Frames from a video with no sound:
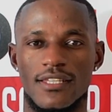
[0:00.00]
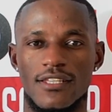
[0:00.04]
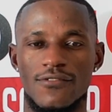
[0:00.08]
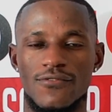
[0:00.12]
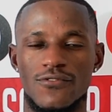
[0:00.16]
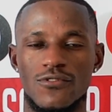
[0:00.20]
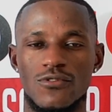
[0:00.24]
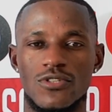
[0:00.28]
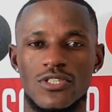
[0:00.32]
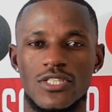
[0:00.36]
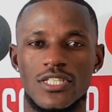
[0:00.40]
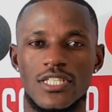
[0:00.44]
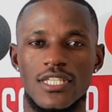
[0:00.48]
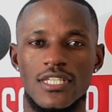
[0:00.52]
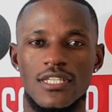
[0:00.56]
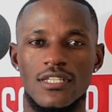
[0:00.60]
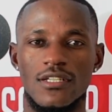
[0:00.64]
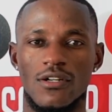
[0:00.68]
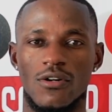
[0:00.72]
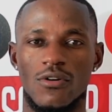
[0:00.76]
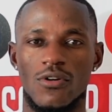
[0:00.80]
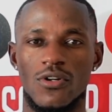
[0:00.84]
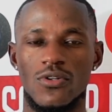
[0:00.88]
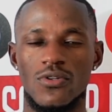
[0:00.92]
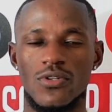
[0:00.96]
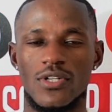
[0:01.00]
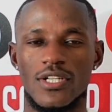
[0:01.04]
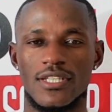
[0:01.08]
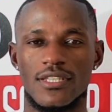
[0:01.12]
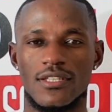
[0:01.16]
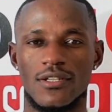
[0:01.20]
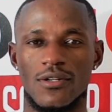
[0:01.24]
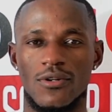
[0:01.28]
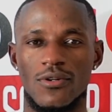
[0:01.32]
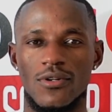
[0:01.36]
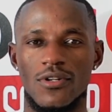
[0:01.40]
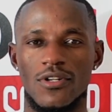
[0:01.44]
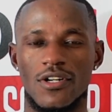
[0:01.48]
If you see or look at
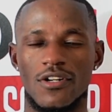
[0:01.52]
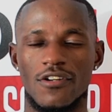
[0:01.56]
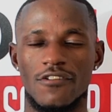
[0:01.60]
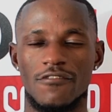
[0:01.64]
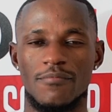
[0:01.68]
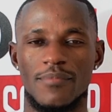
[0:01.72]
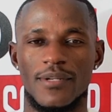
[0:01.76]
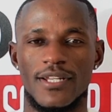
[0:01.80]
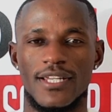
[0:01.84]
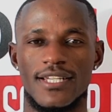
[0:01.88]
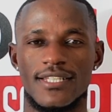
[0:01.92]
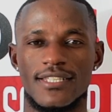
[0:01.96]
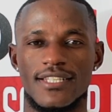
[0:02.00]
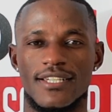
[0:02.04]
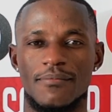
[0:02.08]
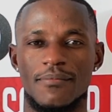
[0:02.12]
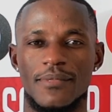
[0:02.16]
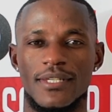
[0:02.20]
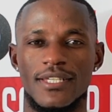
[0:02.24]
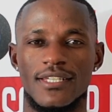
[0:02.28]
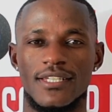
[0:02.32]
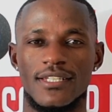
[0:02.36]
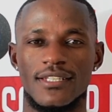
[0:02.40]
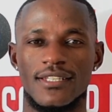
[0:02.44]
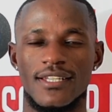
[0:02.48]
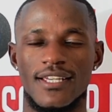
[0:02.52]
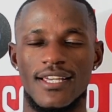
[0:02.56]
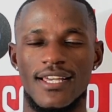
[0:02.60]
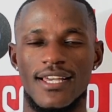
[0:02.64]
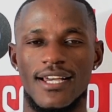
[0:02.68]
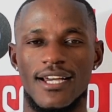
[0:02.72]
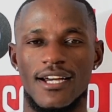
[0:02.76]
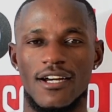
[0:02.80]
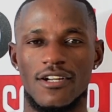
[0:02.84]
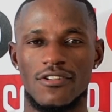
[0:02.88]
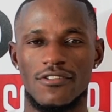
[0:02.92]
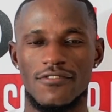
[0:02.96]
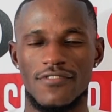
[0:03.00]
a whole lot of players that make it
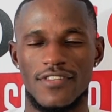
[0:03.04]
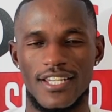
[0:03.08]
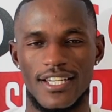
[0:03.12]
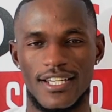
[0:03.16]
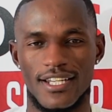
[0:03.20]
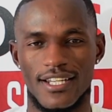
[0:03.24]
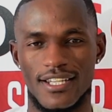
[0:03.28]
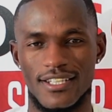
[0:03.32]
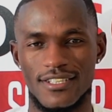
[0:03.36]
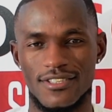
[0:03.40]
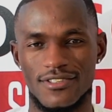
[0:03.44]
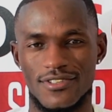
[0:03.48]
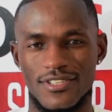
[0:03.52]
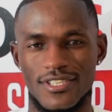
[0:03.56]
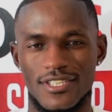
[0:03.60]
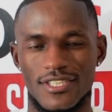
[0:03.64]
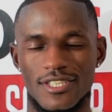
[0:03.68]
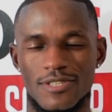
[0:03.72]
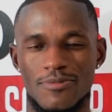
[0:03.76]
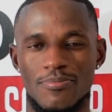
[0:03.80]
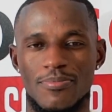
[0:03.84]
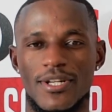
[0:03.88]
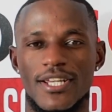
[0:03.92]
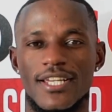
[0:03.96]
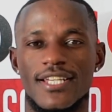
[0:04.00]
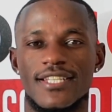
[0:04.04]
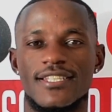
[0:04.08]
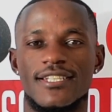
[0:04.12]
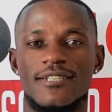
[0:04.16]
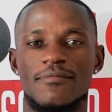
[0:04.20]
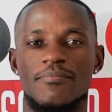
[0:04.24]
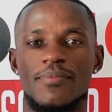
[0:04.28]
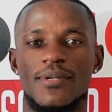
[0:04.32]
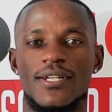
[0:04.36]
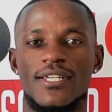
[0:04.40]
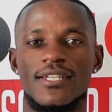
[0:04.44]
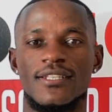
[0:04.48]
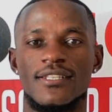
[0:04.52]
out of their countries, it's players
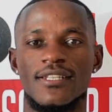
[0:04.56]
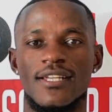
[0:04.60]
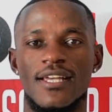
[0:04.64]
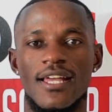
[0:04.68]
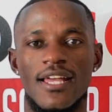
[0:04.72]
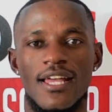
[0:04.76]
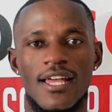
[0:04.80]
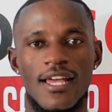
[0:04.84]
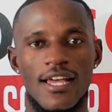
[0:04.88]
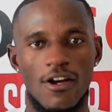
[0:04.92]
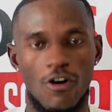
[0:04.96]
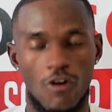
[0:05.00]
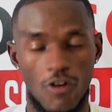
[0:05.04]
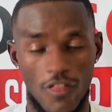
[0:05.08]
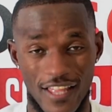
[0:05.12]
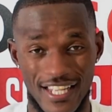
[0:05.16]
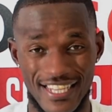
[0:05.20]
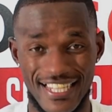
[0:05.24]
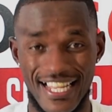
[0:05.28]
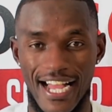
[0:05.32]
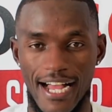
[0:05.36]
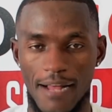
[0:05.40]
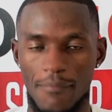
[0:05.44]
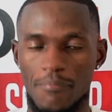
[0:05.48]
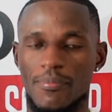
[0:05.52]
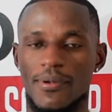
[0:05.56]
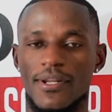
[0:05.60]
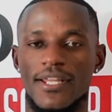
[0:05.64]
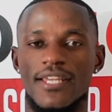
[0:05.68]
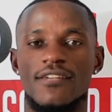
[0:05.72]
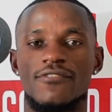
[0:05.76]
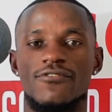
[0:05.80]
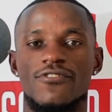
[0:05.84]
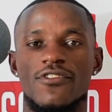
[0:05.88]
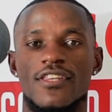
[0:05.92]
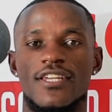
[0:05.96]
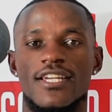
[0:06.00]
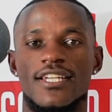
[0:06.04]
that played or that are
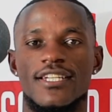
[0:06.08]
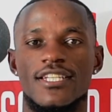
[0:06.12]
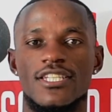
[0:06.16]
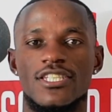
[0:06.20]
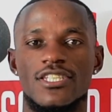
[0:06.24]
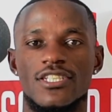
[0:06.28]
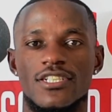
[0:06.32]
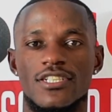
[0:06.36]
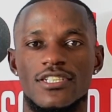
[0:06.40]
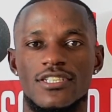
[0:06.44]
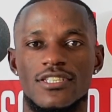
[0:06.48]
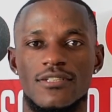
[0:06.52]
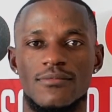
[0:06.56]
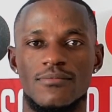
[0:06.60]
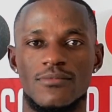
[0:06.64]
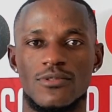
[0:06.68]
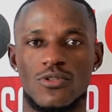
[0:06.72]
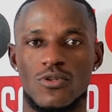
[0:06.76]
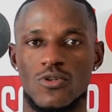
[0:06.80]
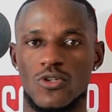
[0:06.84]
playing for their national teams.